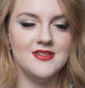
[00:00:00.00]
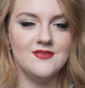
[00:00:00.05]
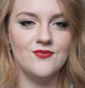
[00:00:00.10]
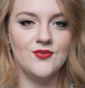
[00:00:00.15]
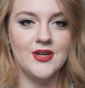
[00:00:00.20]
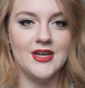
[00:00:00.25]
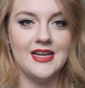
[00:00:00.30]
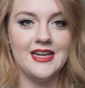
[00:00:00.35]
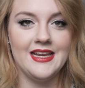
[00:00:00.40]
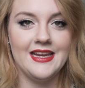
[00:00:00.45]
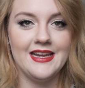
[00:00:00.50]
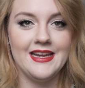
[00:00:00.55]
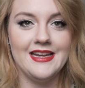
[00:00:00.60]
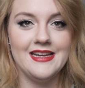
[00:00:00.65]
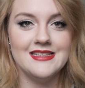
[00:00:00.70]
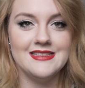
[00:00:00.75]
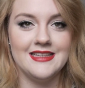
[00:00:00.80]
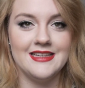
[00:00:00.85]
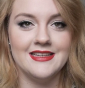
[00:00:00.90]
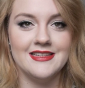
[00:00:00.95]
really
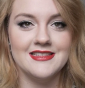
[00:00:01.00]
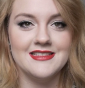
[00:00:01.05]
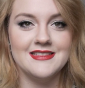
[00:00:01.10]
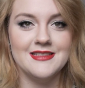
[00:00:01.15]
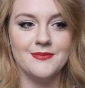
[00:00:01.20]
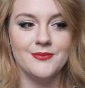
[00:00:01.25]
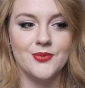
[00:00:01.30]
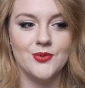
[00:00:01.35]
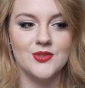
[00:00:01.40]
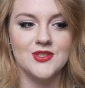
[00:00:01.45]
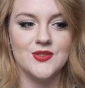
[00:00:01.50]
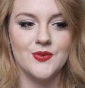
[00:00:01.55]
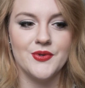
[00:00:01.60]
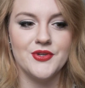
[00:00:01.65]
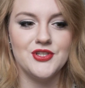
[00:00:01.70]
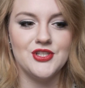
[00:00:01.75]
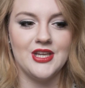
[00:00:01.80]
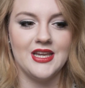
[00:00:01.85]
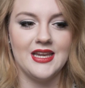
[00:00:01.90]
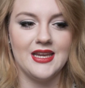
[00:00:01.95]
easy and simple to
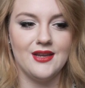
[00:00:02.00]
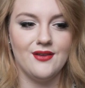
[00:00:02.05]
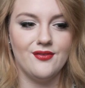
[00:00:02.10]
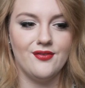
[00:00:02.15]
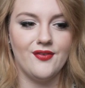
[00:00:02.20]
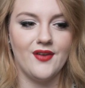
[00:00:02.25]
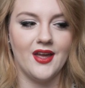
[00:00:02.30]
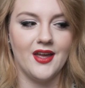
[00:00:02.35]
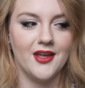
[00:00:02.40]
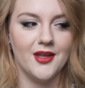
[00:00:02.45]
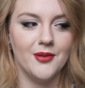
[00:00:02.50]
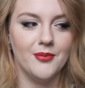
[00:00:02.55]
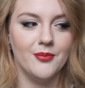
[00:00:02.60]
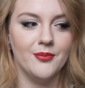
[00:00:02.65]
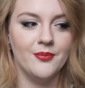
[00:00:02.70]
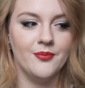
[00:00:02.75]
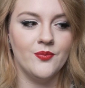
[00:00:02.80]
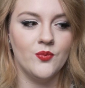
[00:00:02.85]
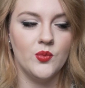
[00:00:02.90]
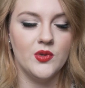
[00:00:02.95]
achieve
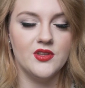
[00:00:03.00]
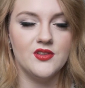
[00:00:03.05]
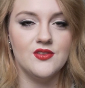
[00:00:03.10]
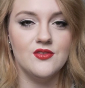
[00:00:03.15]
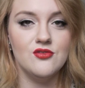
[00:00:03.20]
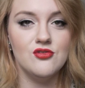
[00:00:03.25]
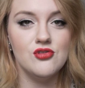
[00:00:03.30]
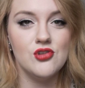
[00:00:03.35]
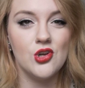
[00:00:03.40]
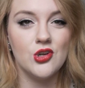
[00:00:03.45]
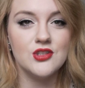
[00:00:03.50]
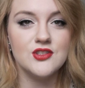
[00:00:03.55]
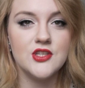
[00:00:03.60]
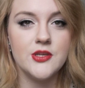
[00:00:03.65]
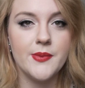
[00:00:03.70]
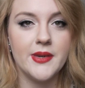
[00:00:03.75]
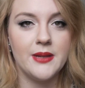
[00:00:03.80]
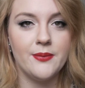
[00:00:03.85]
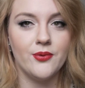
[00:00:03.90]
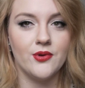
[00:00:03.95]
with not
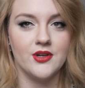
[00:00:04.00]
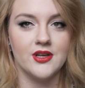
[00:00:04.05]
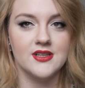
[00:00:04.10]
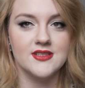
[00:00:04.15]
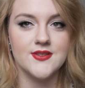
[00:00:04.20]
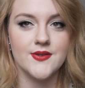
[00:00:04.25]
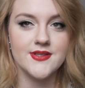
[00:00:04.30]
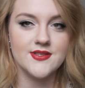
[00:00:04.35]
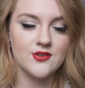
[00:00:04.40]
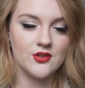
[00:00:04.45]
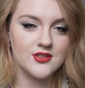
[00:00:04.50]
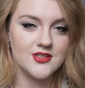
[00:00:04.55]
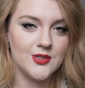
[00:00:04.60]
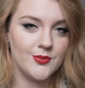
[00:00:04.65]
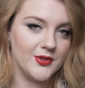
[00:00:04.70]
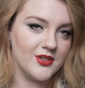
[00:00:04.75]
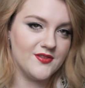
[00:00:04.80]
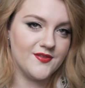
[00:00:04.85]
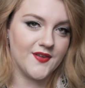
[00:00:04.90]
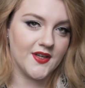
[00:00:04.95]
too many products, so it's not too
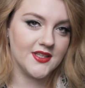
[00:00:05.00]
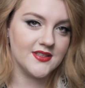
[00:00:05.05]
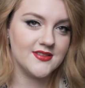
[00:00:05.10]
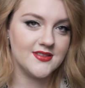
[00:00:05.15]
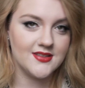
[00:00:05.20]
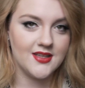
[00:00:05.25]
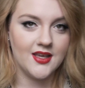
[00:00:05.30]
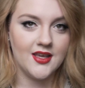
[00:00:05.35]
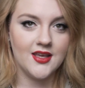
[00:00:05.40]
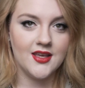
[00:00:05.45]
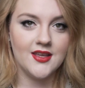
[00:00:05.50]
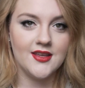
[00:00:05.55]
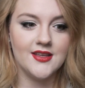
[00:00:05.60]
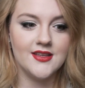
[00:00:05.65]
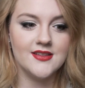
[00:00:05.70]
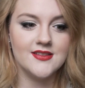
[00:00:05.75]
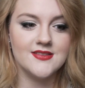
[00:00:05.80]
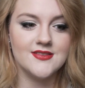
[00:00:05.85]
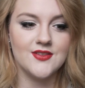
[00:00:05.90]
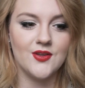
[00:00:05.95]
much fuss.
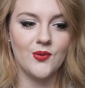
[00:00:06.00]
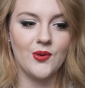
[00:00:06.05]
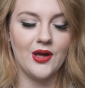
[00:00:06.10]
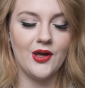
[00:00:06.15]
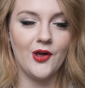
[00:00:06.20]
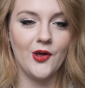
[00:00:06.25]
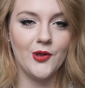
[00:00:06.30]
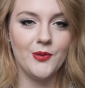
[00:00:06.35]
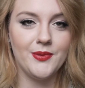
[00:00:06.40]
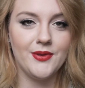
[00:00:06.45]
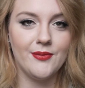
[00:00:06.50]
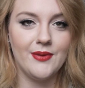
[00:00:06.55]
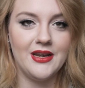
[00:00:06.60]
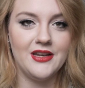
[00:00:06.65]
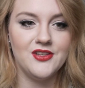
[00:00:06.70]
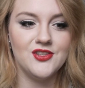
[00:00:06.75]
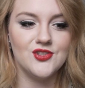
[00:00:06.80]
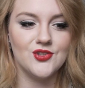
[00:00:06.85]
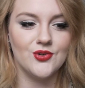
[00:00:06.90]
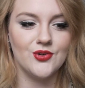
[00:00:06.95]
So I hope you will
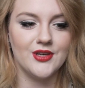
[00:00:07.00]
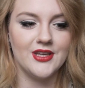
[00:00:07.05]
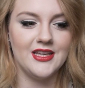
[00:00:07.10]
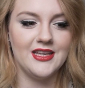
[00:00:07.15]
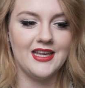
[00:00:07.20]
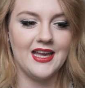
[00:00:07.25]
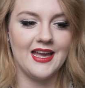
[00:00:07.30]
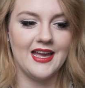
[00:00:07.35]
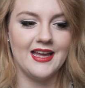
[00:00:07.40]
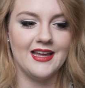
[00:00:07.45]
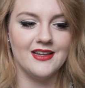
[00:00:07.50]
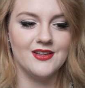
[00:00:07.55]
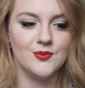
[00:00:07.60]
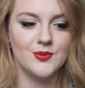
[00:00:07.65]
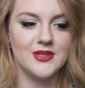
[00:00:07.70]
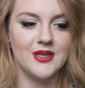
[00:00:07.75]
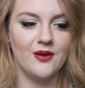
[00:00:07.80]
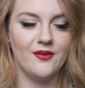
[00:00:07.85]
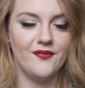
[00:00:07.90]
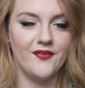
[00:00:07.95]
enjoy, and
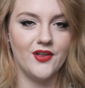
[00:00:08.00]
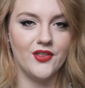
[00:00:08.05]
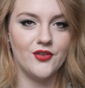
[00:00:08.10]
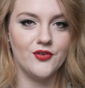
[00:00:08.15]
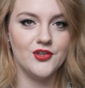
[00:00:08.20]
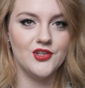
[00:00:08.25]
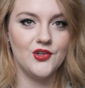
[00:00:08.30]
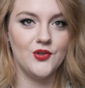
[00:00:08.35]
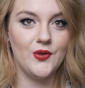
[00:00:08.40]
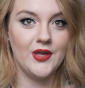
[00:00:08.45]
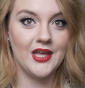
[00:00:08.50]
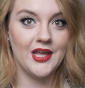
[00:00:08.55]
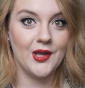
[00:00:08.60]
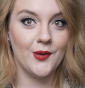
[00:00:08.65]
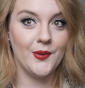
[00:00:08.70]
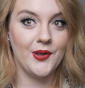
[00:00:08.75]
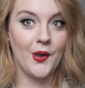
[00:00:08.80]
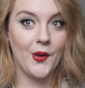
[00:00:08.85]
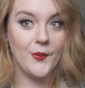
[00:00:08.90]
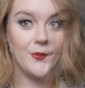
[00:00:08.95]
without further ado, here
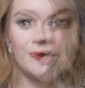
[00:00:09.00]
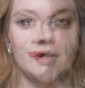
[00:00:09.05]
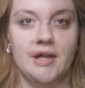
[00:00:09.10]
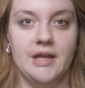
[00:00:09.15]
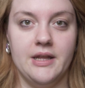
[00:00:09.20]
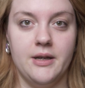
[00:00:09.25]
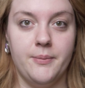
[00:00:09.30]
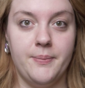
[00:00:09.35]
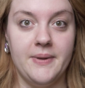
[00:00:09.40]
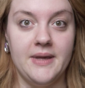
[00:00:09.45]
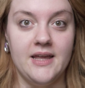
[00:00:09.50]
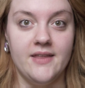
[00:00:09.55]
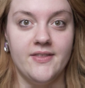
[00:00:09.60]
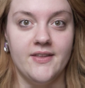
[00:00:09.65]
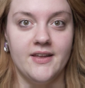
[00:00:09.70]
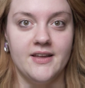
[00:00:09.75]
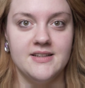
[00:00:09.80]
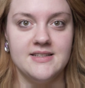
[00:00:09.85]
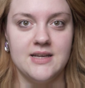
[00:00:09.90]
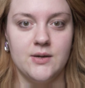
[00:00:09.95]
we go. So it appeared
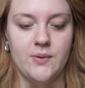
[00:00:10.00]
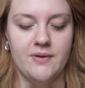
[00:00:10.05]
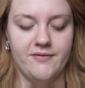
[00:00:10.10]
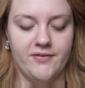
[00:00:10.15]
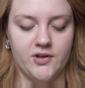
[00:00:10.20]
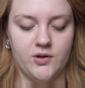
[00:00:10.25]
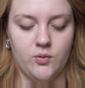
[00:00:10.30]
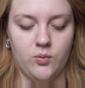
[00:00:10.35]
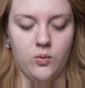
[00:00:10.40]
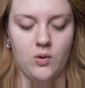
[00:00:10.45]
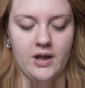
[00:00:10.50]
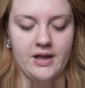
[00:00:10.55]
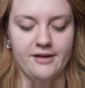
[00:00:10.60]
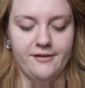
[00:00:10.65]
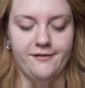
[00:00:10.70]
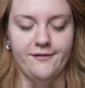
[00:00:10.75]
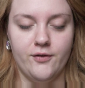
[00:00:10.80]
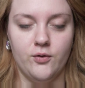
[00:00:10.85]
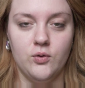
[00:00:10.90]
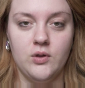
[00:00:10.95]
that Adele went for quite
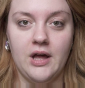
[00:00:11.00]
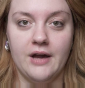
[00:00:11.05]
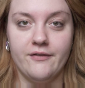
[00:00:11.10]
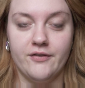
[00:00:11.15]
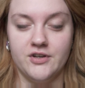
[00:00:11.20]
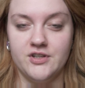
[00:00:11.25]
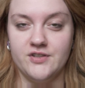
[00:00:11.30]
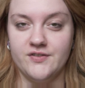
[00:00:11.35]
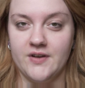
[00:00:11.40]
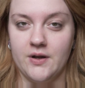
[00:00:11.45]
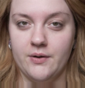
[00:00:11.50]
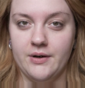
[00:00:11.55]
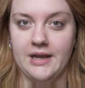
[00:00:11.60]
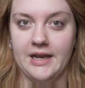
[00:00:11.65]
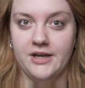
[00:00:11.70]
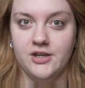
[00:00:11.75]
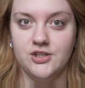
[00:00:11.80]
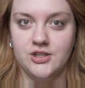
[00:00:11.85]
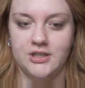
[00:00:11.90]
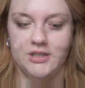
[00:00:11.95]
a full coverage
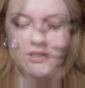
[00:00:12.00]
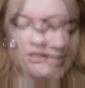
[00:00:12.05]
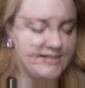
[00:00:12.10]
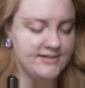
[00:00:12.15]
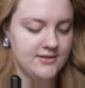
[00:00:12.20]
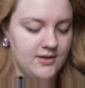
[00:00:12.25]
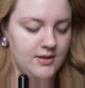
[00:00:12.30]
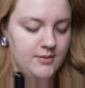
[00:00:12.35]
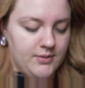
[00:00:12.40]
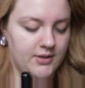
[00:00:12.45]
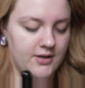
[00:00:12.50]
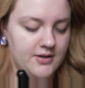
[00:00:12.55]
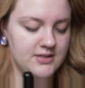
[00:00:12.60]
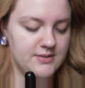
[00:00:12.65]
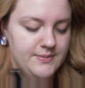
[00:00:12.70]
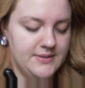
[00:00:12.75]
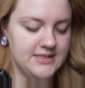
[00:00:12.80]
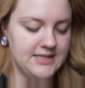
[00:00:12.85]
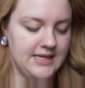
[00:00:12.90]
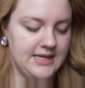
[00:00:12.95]
foundation. Yes, I'm going
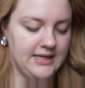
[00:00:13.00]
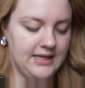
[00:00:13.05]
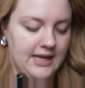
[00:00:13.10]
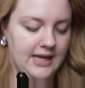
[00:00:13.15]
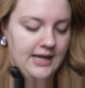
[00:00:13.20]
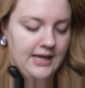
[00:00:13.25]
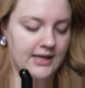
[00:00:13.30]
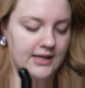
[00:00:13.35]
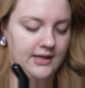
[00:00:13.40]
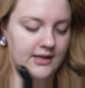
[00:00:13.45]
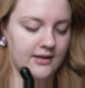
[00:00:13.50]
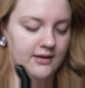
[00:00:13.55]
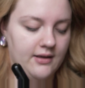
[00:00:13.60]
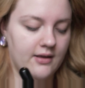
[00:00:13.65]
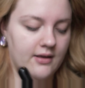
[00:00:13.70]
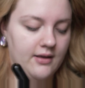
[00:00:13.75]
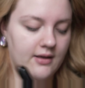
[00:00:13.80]
to be taking